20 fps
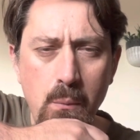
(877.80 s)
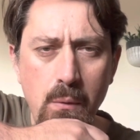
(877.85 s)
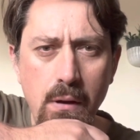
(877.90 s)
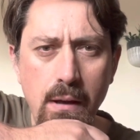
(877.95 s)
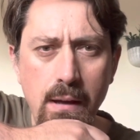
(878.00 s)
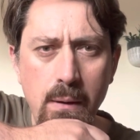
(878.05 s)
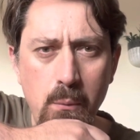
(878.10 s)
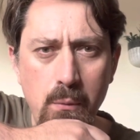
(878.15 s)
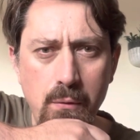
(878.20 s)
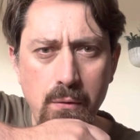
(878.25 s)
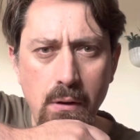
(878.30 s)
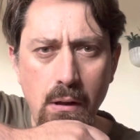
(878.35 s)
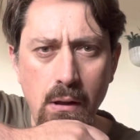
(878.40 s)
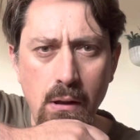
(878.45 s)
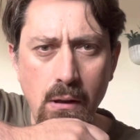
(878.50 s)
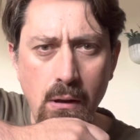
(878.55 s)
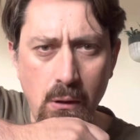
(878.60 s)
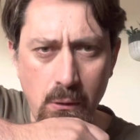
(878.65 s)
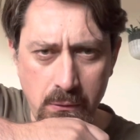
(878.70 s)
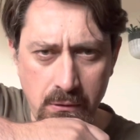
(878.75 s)
It was a
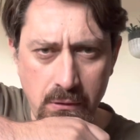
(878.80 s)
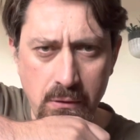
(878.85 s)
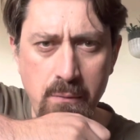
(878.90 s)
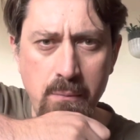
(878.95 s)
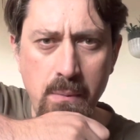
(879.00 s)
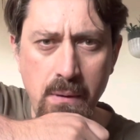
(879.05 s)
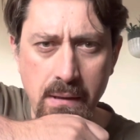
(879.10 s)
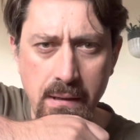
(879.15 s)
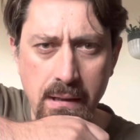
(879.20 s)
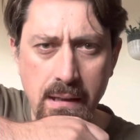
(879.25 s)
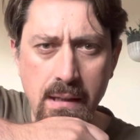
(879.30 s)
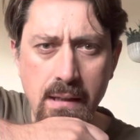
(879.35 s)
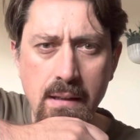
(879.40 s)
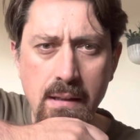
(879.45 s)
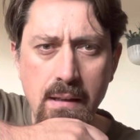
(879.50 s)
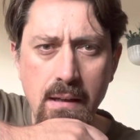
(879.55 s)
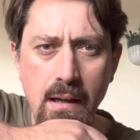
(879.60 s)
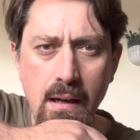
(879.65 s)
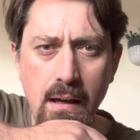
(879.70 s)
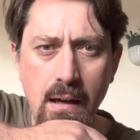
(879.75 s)
lot of money
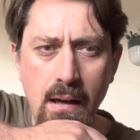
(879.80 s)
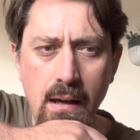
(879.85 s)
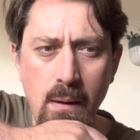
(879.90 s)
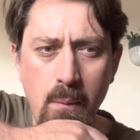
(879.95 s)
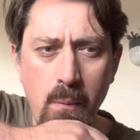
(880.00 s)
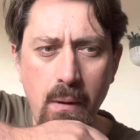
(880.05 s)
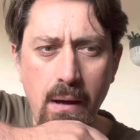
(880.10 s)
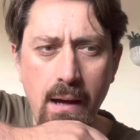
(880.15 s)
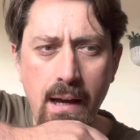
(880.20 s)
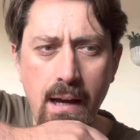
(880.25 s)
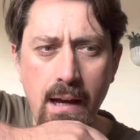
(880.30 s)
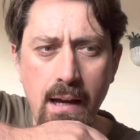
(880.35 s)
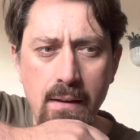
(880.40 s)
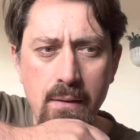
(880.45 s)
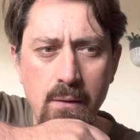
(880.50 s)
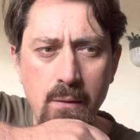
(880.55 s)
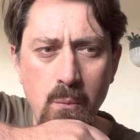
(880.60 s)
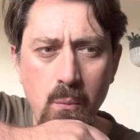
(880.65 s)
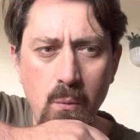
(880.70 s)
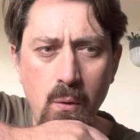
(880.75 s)

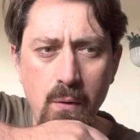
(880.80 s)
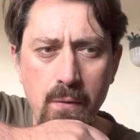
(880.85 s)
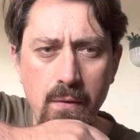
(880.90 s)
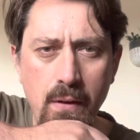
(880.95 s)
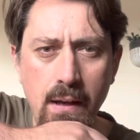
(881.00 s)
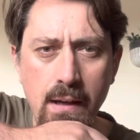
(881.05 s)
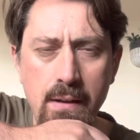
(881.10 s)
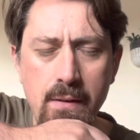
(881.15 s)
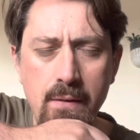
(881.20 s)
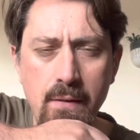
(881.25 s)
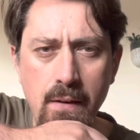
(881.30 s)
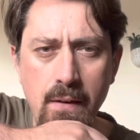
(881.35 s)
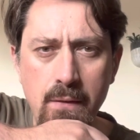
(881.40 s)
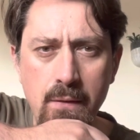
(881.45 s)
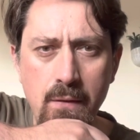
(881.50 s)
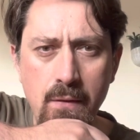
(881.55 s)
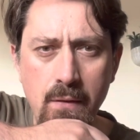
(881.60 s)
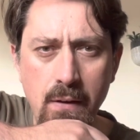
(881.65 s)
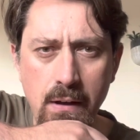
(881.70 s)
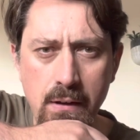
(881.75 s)
and was a
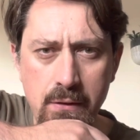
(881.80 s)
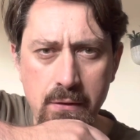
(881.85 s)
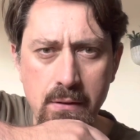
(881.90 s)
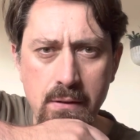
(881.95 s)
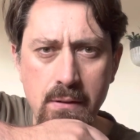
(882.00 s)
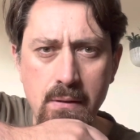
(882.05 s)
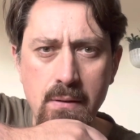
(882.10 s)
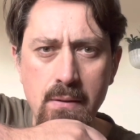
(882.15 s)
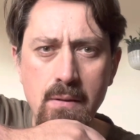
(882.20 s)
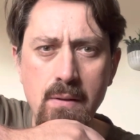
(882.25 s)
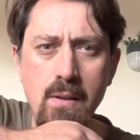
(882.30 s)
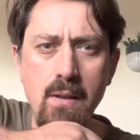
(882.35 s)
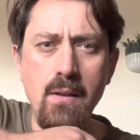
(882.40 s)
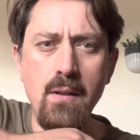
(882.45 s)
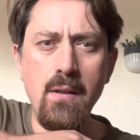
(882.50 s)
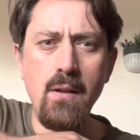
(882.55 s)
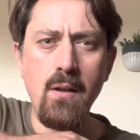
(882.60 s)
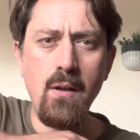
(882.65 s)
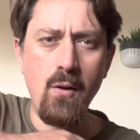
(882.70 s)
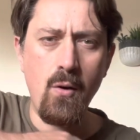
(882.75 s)
sensational,
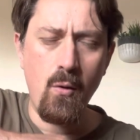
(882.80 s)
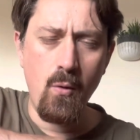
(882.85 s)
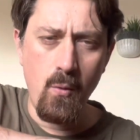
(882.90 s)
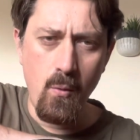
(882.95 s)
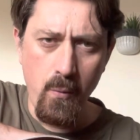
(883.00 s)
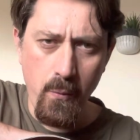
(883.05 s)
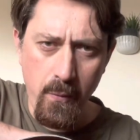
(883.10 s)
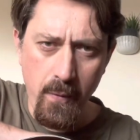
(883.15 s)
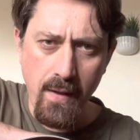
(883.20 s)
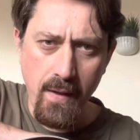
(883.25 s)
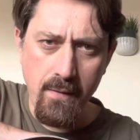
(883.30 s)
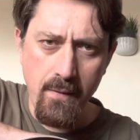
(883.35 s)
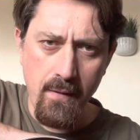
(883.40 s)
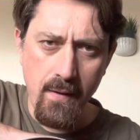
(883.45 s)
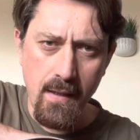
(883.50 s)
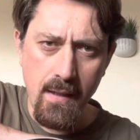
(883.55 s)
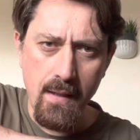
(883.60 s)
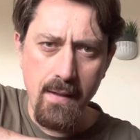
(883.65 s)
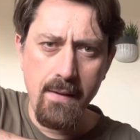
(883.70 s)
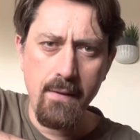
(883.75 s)

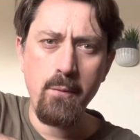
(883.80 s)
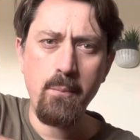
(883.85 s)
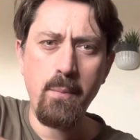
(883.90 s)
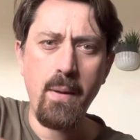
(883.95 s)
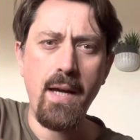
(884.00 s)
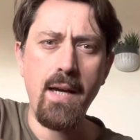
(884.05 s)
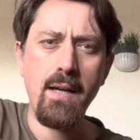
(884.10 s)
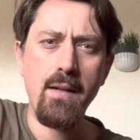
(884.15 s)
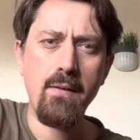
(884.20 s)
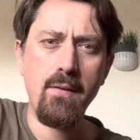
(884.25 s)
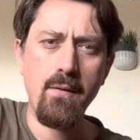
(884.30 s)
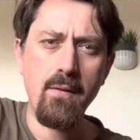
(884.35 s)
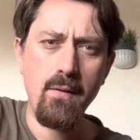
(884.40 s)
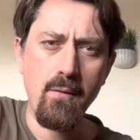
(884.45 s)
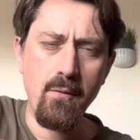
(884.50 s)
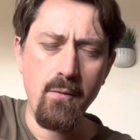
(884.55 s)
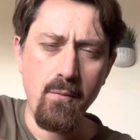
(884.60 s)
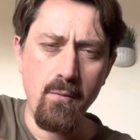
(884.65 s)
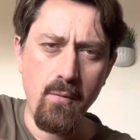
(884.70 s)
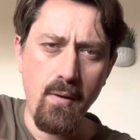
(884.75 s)
authentically spec'd
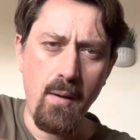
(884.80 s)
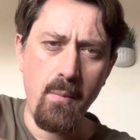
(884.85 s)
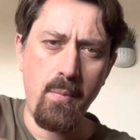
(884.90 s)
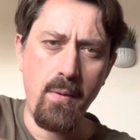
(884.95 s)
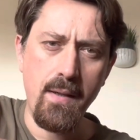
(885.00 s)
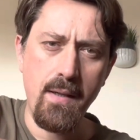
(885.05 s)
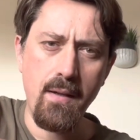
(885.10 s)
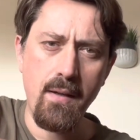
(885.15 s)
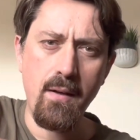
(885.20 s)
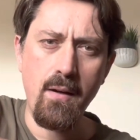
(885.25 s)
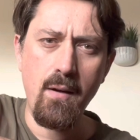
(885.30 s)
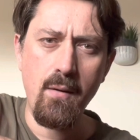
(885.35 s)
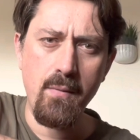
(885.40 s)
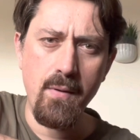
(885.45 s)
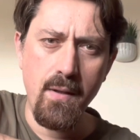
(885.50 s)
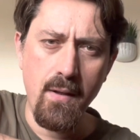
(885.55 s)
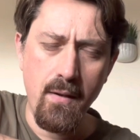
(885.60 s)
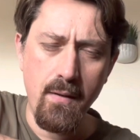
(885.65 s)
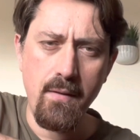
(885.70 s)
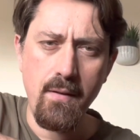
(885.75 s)
replica of a
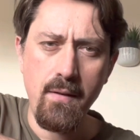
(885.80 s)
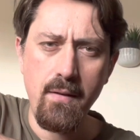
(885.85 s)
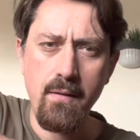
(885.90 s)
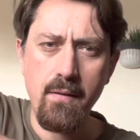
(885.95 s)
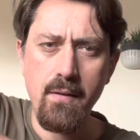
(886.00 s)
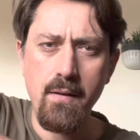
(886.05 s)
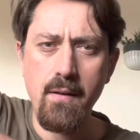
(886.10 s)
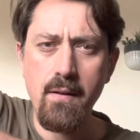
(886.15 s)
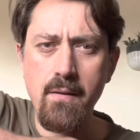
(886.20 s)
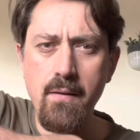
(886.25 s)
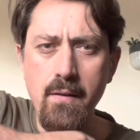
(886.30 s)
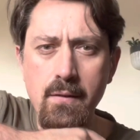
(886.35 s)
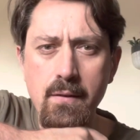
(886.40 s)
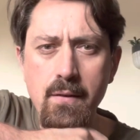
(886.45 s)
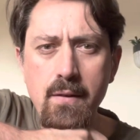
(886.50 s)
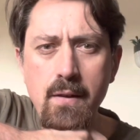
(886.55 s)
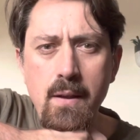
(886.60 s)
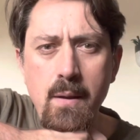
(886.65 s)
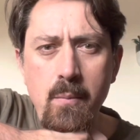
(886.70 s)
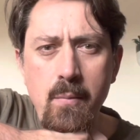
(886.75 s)

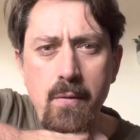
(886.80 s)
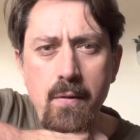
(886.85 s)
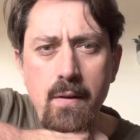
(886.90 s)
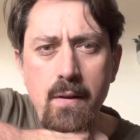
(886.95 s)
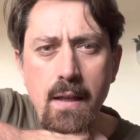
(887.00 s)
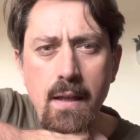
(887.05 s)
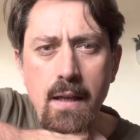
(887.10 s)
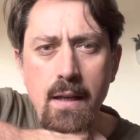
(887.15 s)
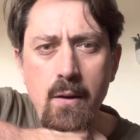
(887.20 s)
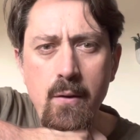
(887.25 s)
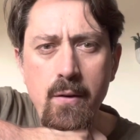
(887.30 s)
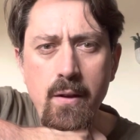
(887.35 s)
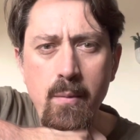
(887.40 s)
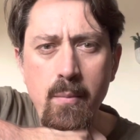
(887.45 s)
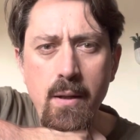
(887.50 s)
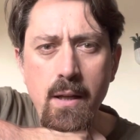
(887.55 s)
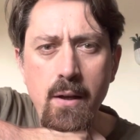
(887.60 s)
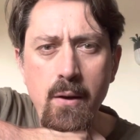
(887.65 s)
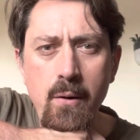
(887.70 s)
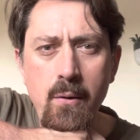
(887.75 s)
1930s Gibson
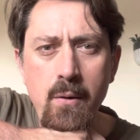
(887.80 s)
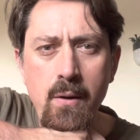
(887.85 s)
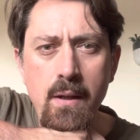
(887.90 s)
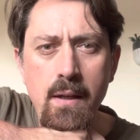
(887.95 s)
L00.